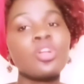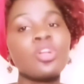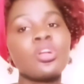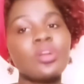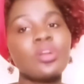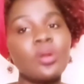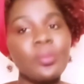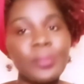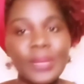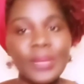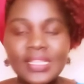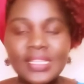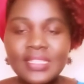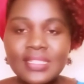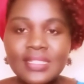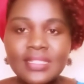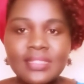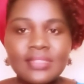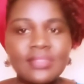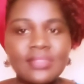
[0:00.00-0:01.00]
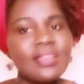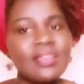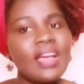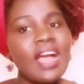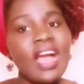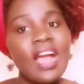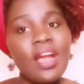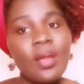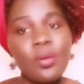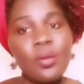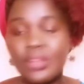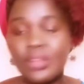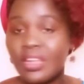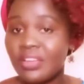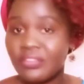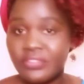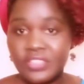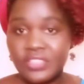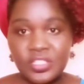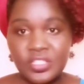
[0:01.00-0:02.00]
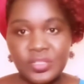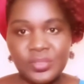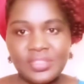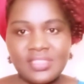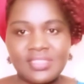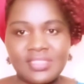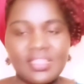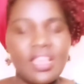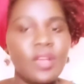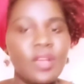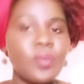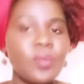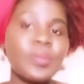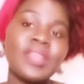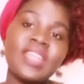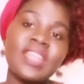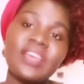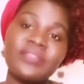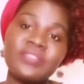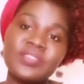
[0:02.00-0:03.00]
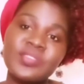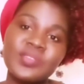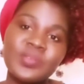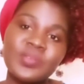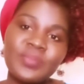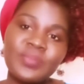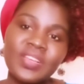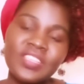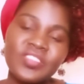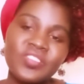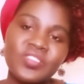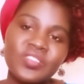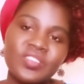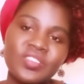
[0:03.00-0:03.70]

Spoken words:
comment on our videos. We love you so much.